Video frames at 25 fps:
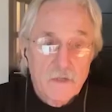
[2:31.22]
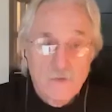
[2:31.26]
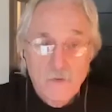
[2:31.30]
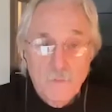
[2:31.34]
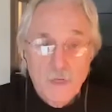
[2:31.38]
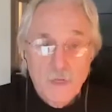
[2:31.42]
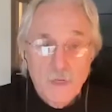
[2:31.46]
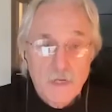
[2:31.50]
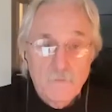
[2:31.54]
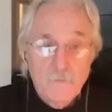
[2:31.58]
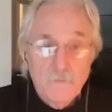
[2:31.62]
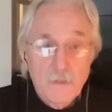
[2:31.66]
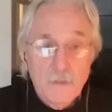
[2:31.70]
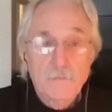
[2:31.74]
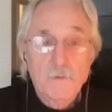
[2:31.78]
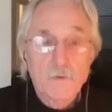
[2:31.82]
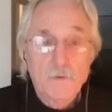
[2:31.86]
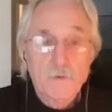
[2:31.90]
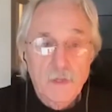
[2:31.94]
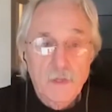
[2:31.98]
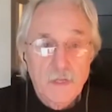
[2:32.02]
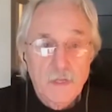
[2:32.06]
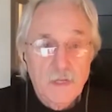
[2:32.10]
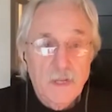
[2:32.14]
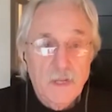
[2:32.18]
too many
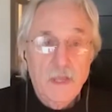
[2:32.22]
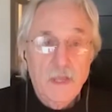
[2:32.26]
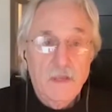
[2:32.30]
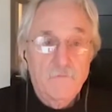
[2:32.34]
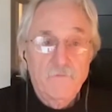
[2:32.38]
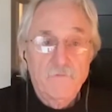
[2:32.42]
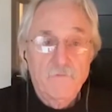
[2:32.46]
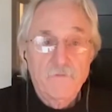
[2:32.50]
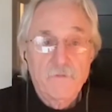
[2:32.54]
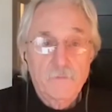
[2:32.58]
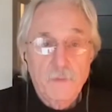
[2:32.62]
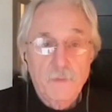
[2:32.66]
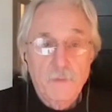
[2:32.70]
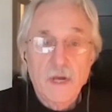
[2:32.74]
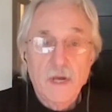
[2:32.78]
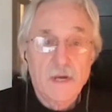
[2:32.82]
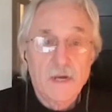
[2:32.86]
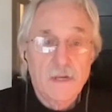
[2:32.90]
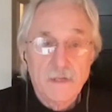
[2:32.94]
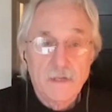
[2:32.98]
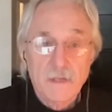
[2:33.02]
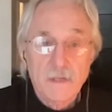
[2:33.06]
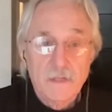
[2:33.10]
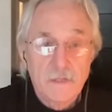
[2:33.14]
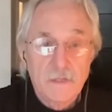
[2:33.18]
people that came from
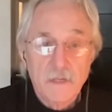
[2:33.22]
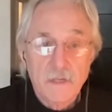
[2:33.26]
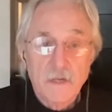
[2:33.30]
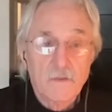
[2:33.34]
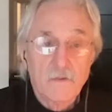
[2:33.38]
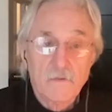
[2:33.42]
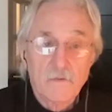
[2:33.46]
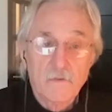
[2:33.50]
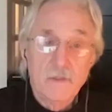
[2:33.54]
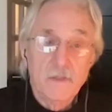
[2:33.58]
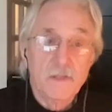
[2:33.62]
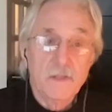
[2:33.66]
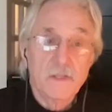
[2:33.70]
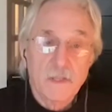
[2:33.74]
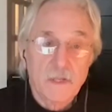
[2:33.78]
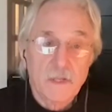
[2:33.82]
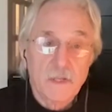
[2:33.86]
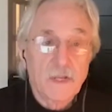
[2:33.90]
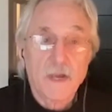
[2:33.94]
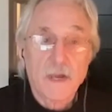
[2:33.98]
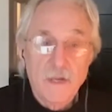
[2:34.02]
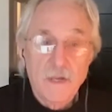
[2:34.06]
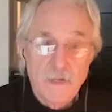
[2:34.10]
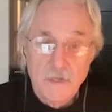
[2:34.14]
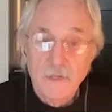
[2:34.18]
continents other than the
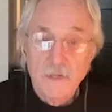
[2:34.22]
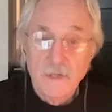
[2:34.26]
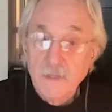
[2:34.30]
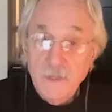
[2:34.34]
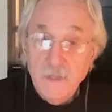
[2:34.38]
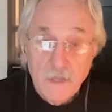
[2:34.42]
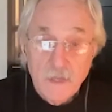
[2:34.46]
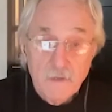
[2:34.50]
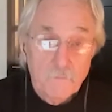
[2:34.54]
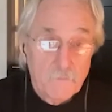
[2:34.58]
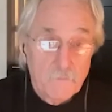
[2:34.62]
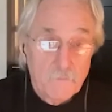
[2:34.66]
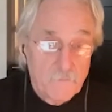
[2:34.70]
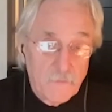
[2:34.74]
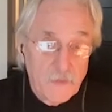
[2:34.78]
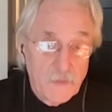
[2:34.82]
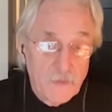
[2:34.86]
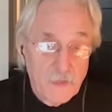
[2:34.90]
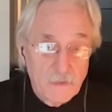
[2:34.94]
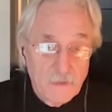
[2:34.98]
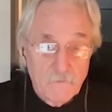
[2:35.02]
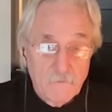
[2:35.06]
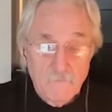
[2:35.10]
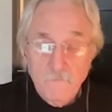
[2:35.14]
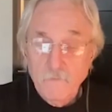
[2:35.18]
continent they
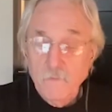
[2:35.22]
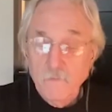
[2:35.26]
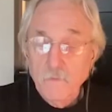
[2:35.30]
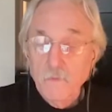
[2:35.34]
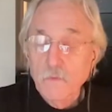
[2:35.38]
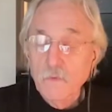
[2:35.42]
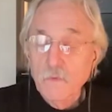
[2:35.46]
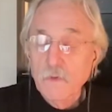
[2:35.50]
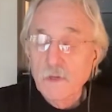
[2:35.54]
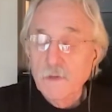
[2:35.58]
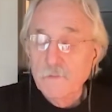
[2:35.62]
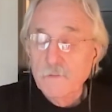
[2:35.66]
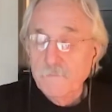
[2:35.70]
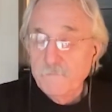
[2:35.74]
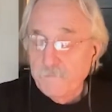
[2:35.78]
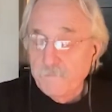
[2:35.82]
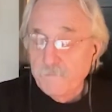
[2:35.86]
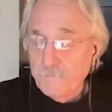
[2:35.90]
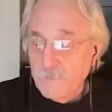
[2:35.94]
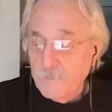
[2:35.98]
were